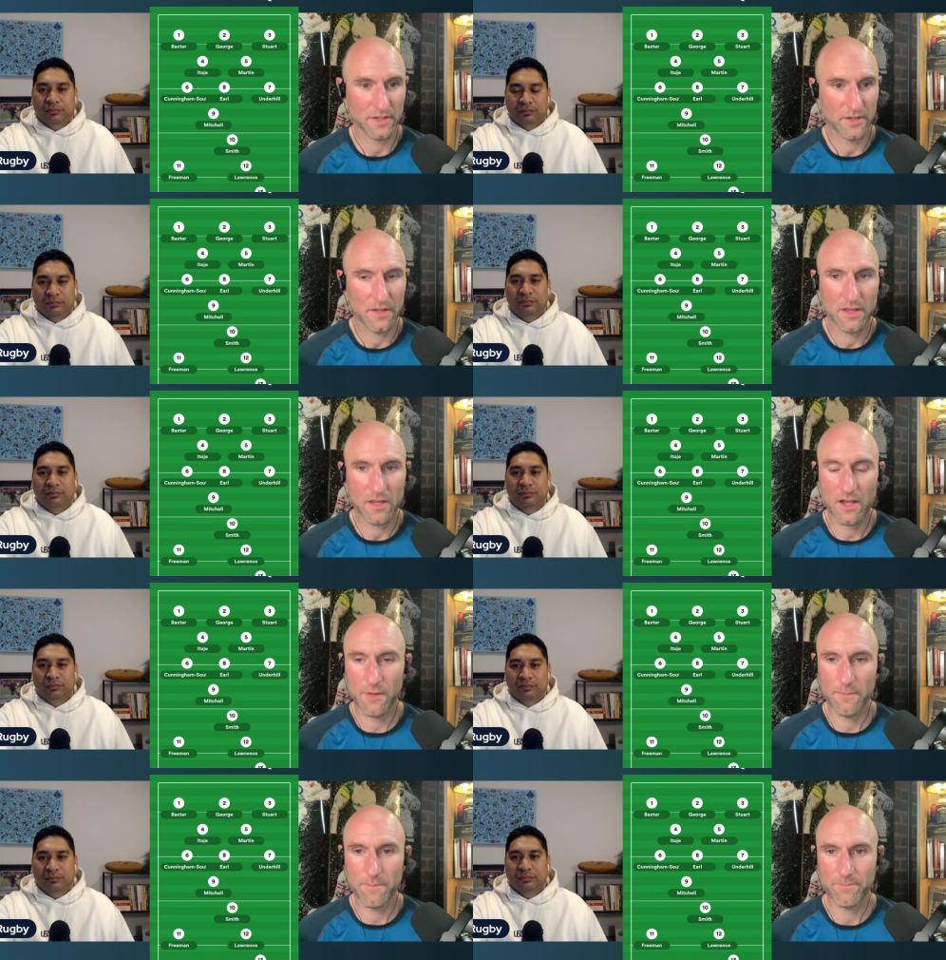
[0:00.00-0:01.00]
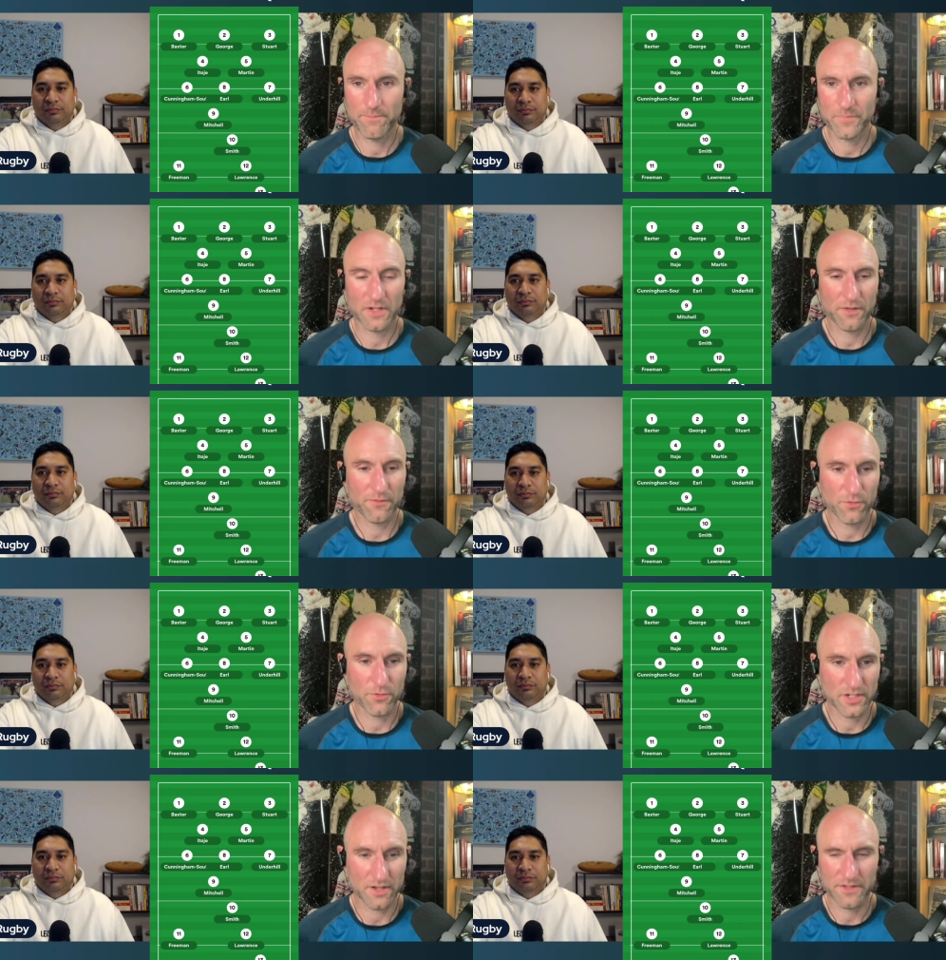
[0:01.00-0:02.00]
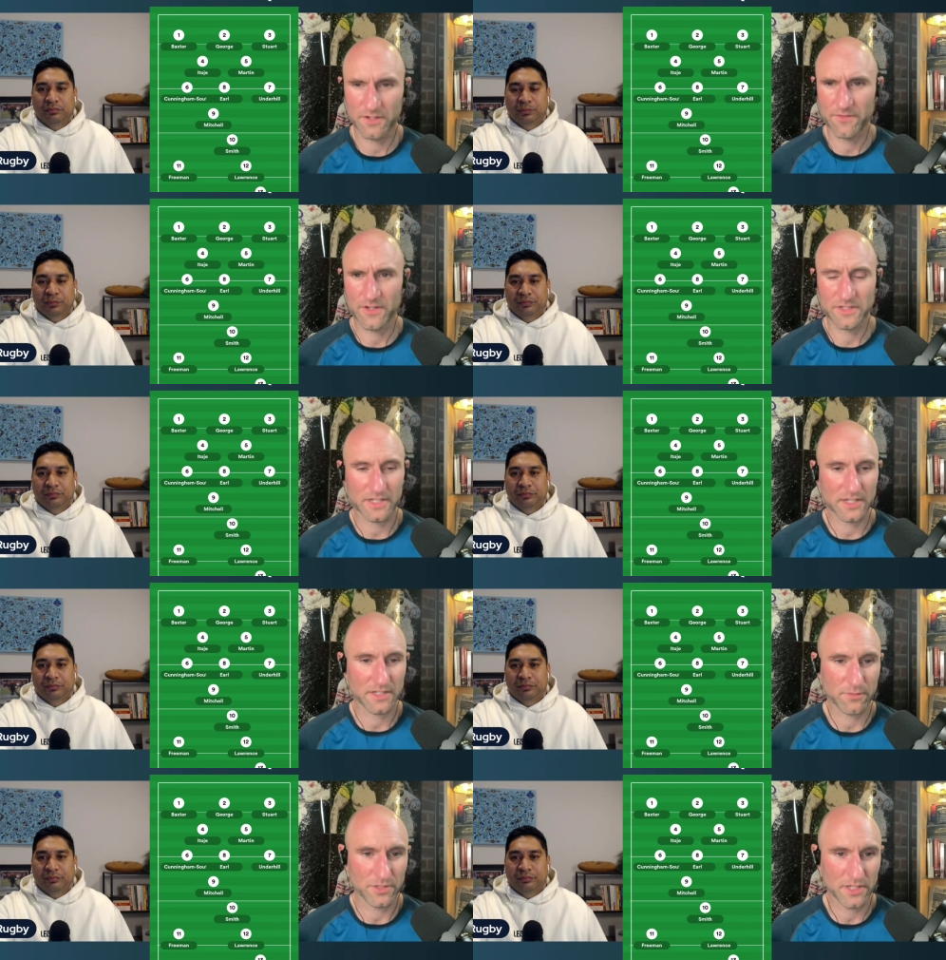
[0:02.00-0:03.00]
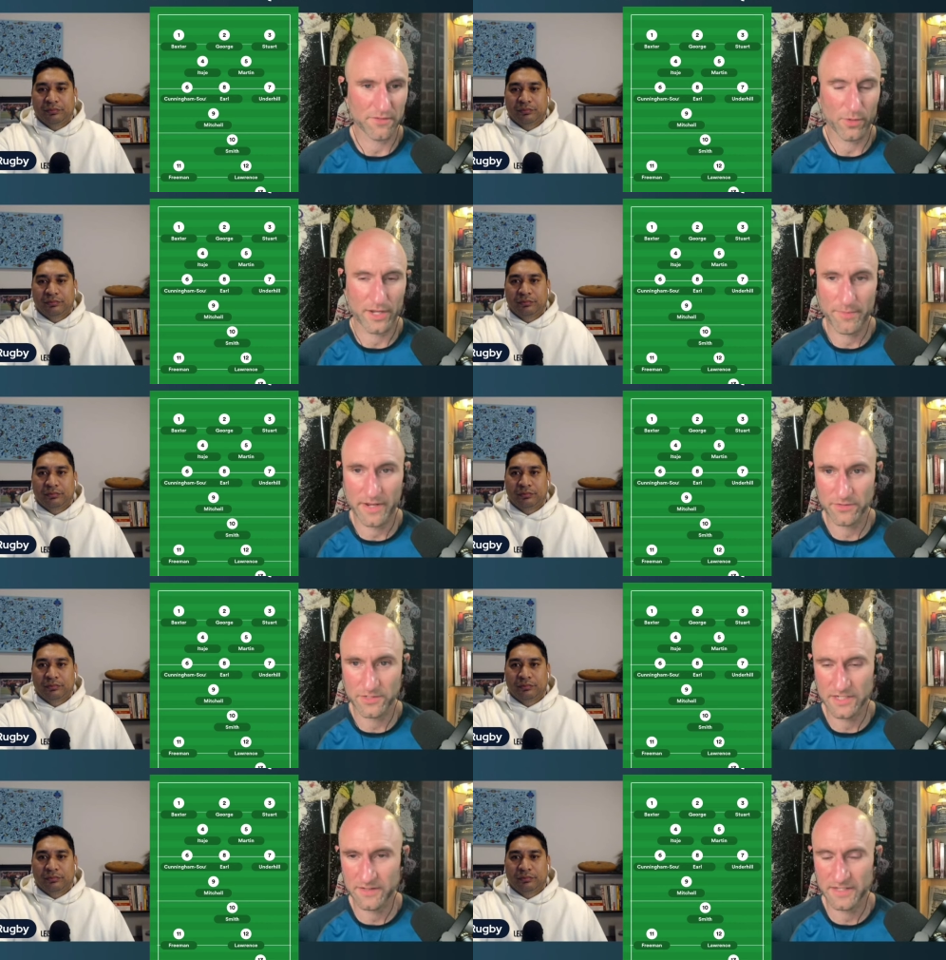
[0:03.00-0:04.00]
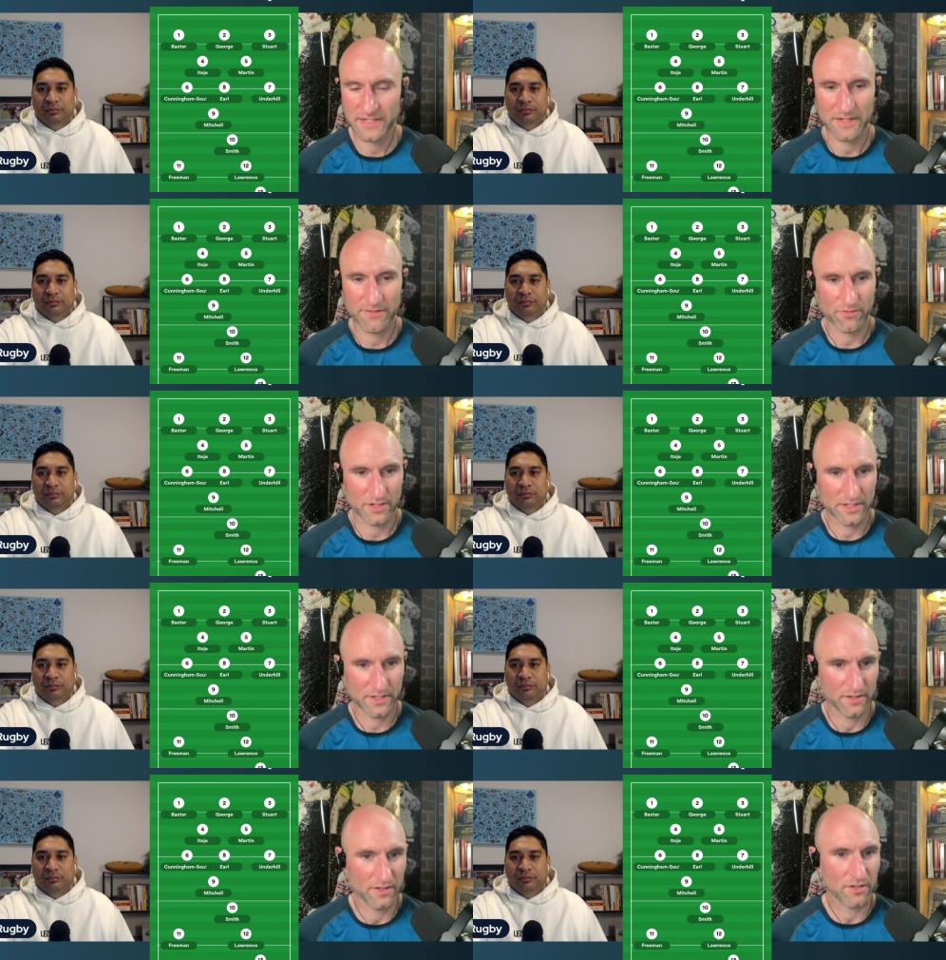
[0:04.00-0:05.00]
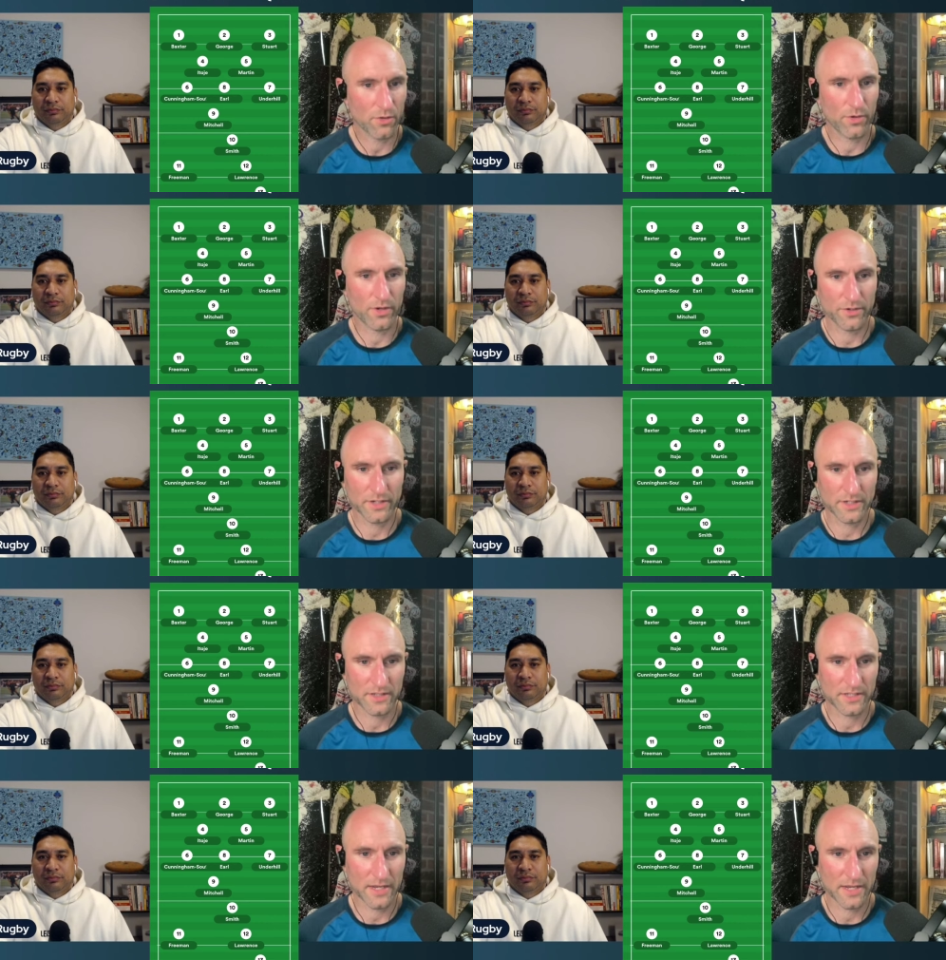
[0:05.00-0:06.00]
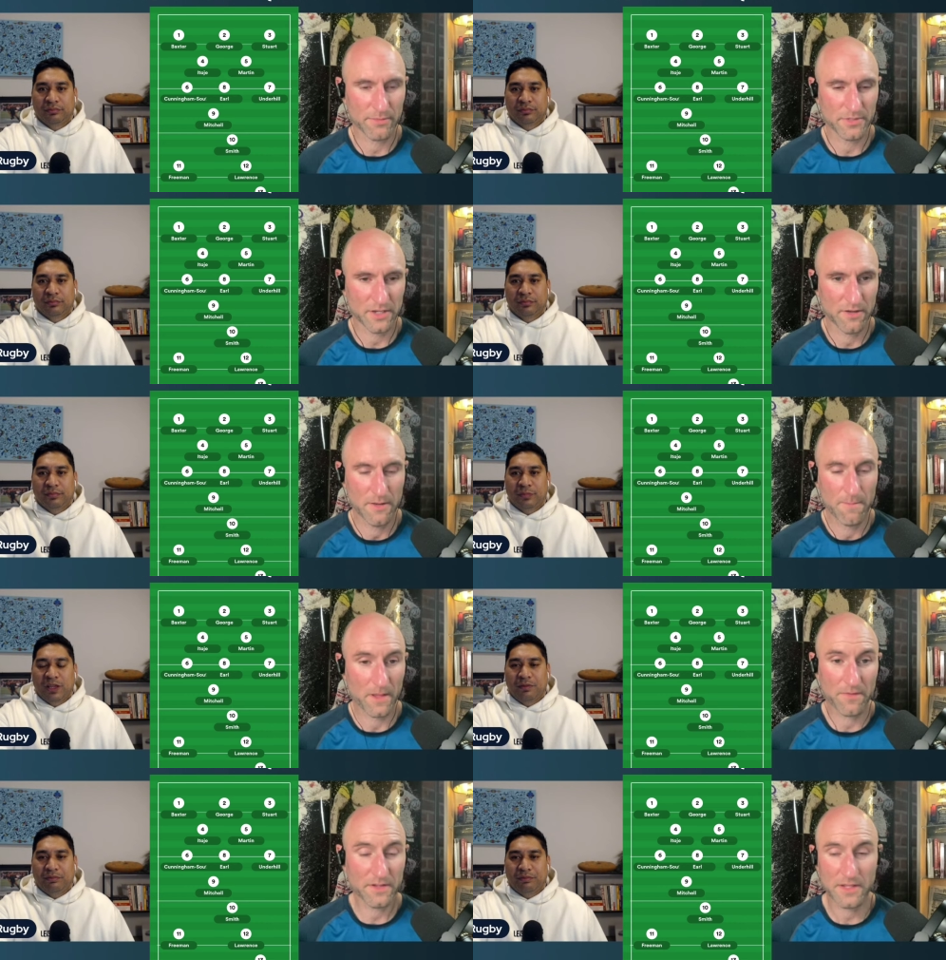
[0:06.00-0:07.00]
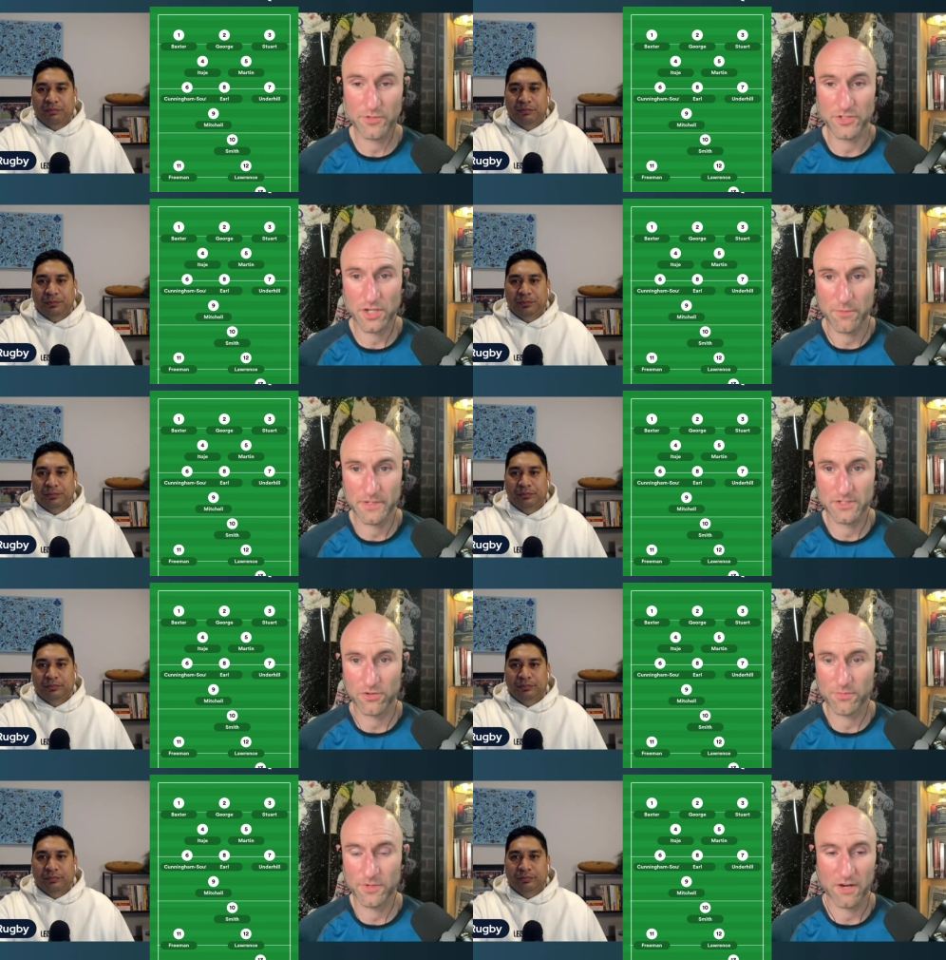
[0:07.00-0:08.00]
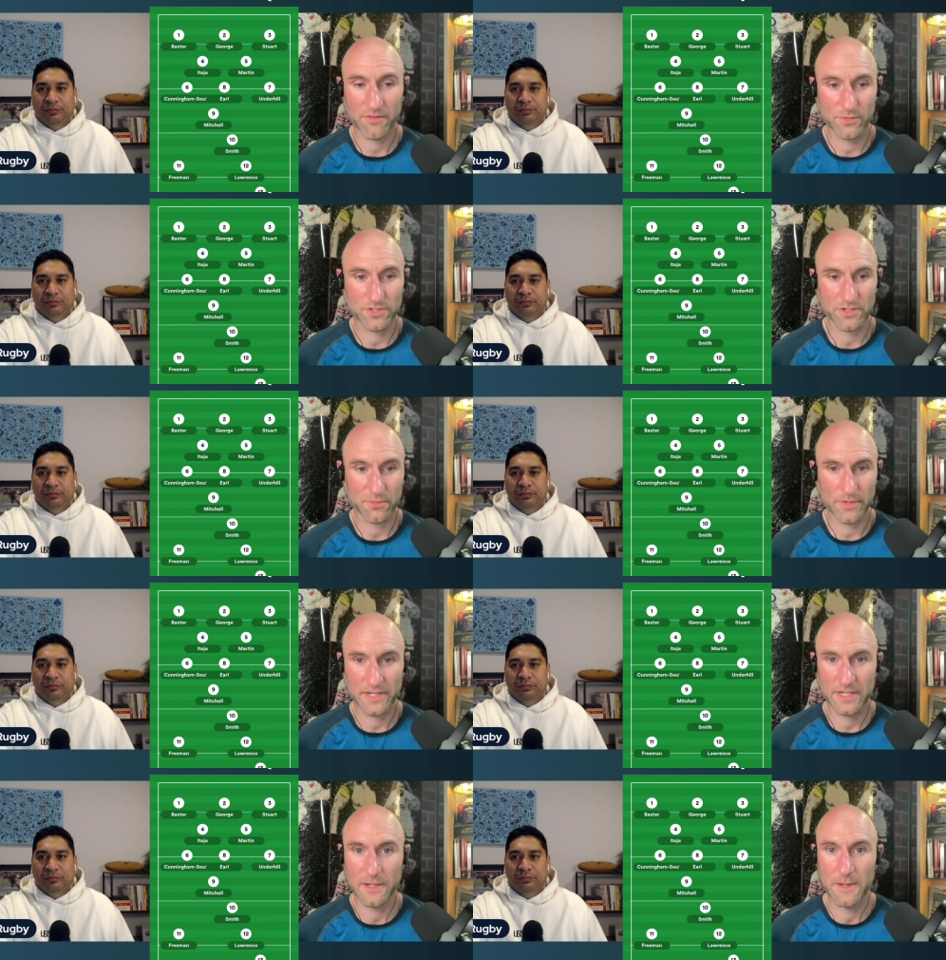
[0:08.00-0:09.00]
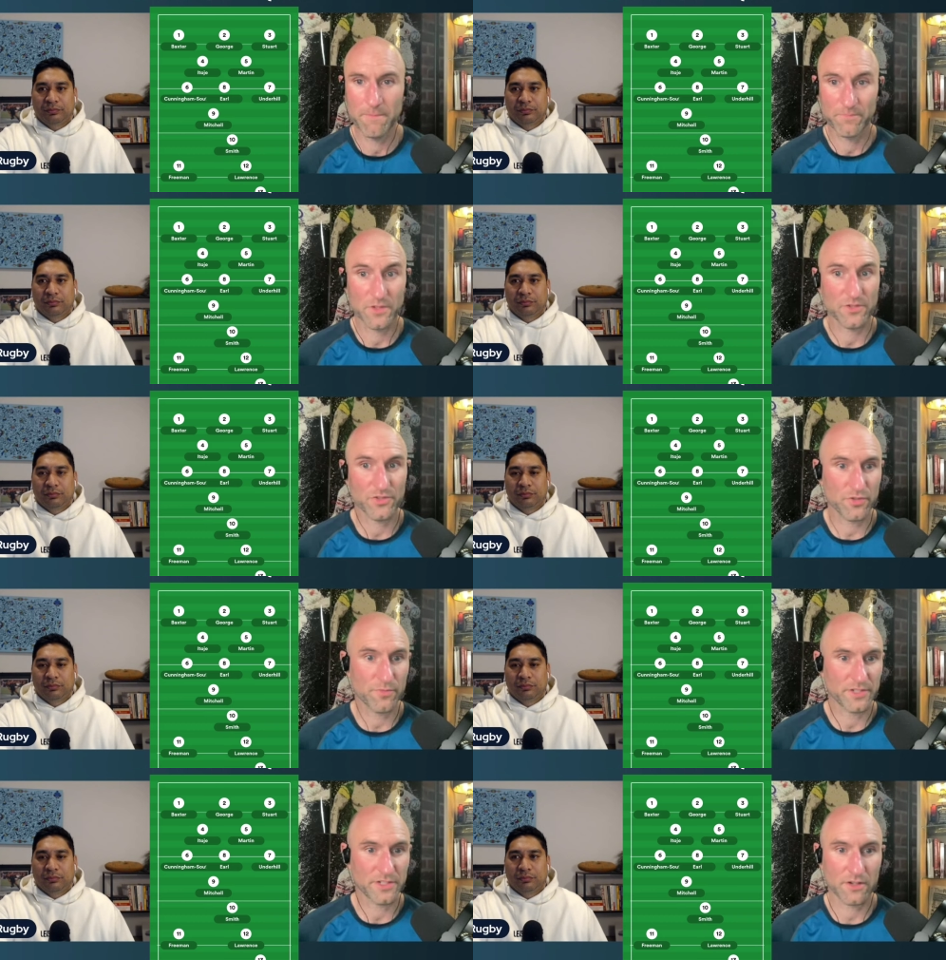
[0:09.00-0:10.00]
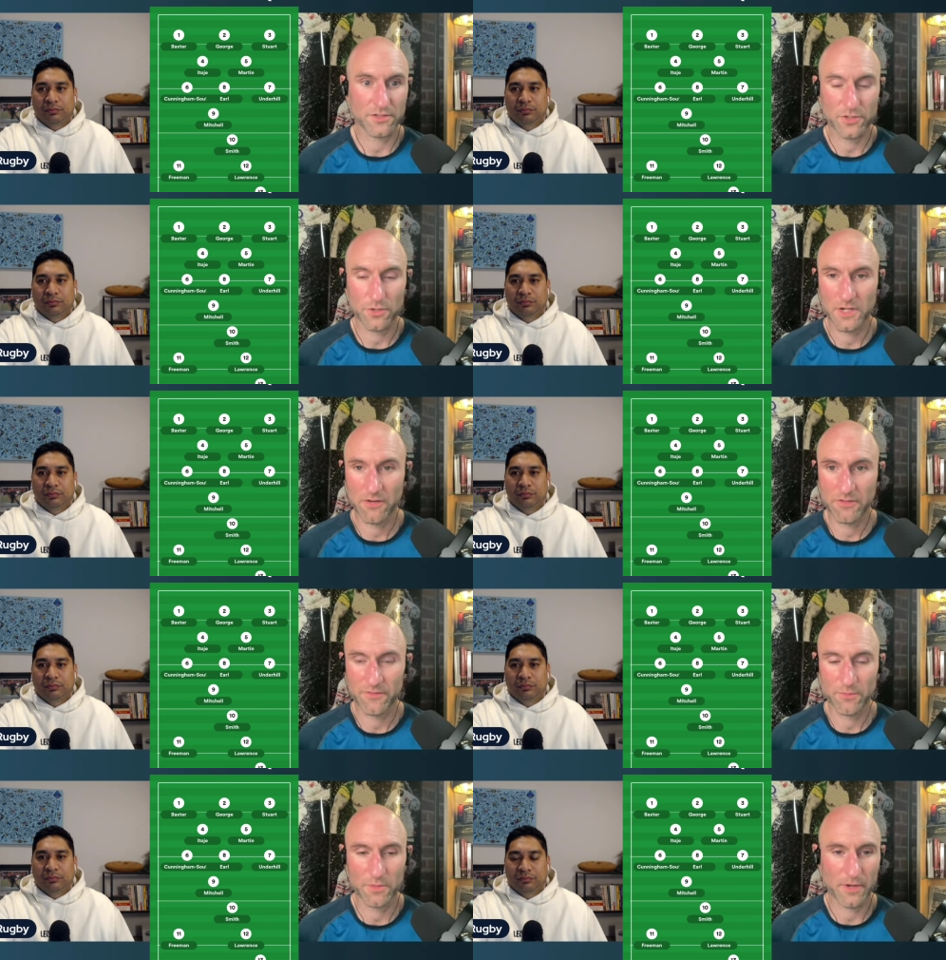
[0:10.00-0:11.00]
Speaker 1: Mm. Um, and unfortunately, I think the first thing he did was give away a penalty and then he never really quite got into the game. So yeah. I think they were just hoping Tom Curry was going to be superstar Tom Curry from the